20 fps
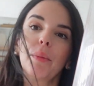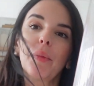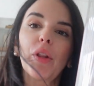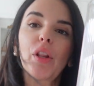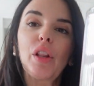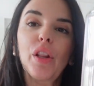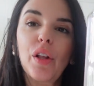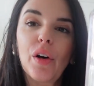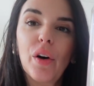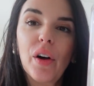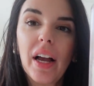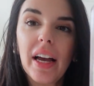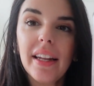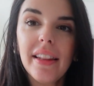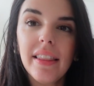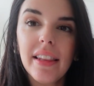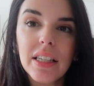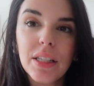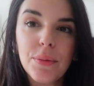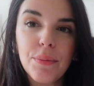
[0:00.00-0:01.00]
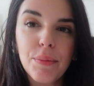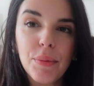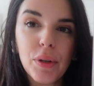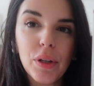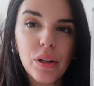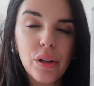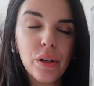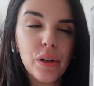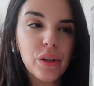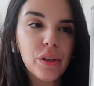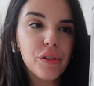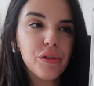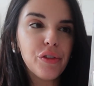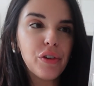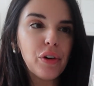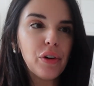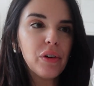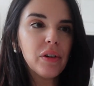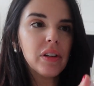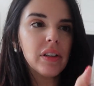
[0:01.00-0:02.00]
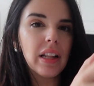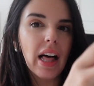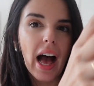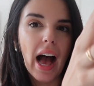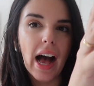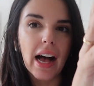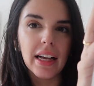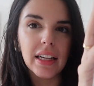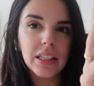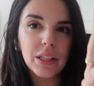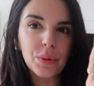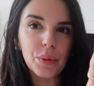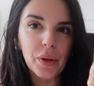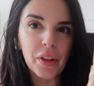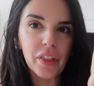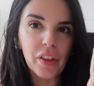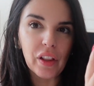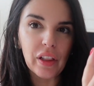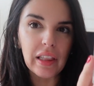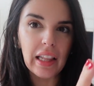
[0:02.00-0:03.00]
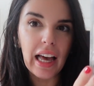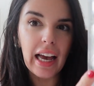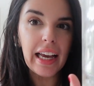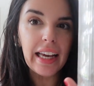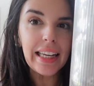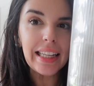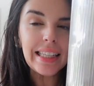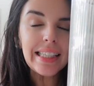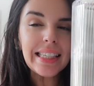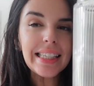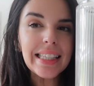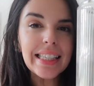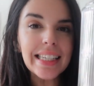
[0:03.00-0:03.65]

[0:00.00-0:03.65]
But look at this beautiful glass with the lines.